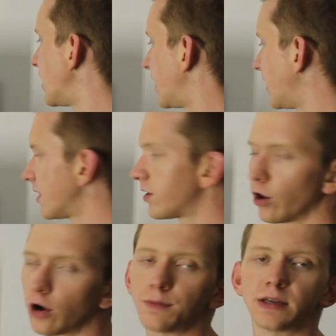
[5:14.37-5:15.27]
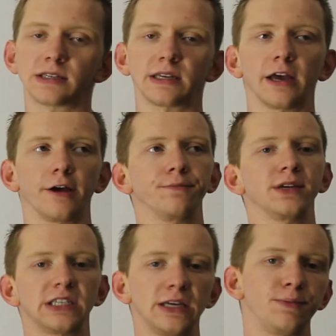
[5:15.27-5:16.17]
And at the home is a
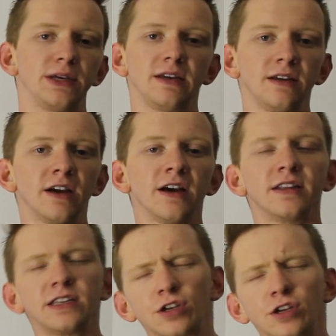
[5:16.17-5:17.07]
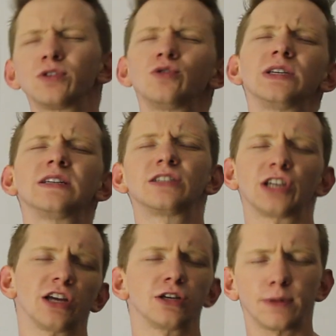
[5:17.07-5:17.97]
CPE. These terms are used
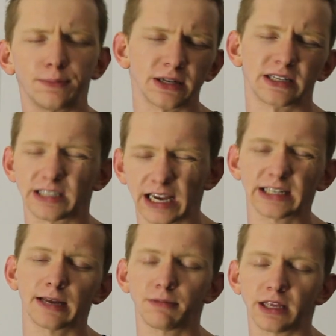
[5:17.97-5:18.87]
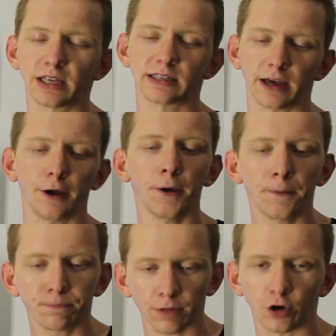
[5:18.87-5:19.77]
interchangeably, but it's the exact same thing as
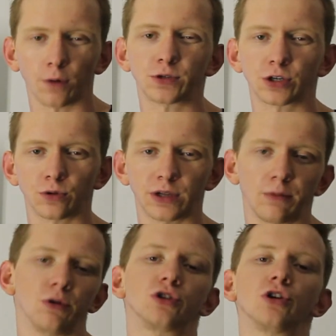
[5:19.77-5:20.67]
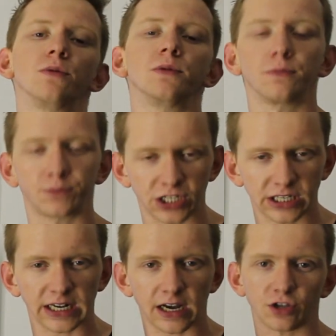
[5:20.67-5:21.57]
an optical network terminal.
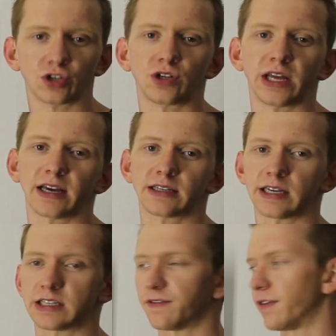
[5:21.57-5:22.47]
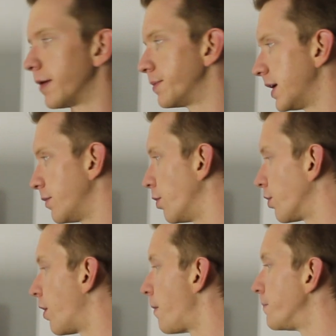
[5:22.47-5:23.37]
Just allows you to access the fiber network.